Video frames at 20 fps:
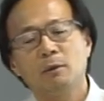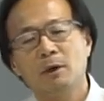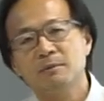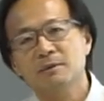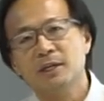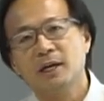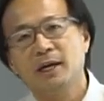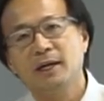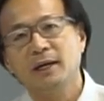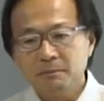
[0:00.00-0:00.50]

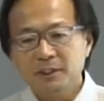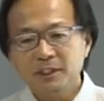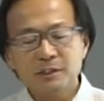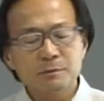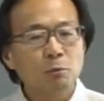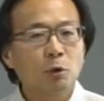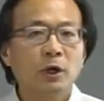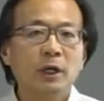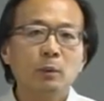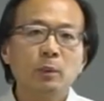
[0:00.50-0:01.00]
website.
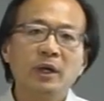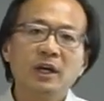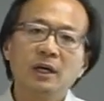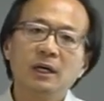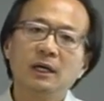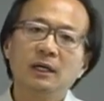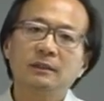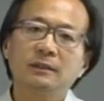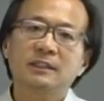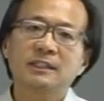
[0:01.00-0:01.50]
This morning we
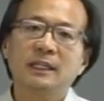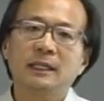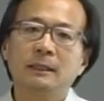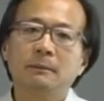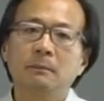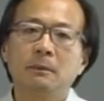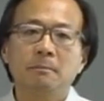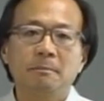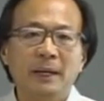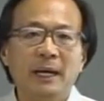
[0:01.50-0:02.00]
heard
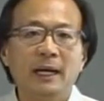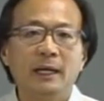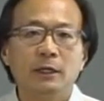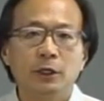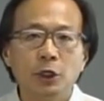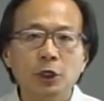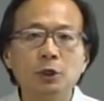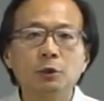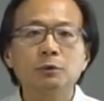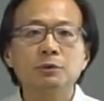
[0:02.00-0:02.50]
some
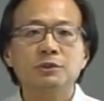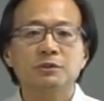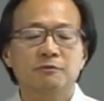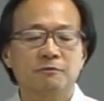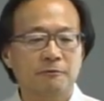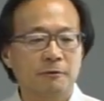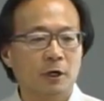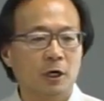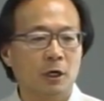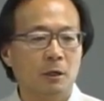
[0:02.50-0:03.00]
bad news
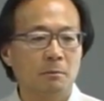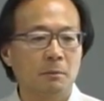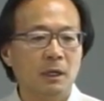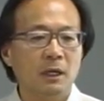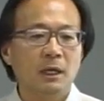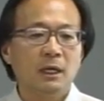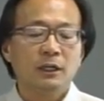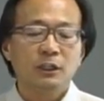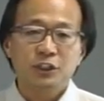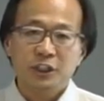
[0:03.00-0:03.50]
from
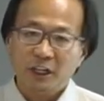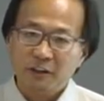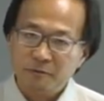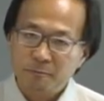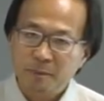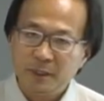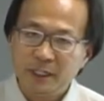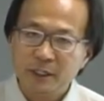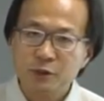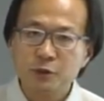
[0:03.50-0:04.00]

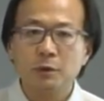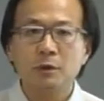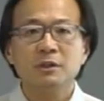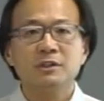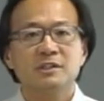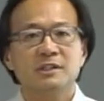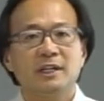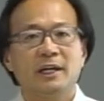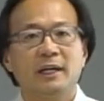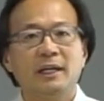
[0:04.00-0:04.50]
Jeff
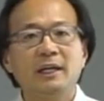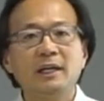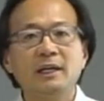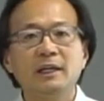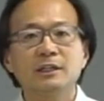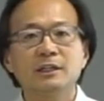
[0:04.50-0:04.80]
Bezos that he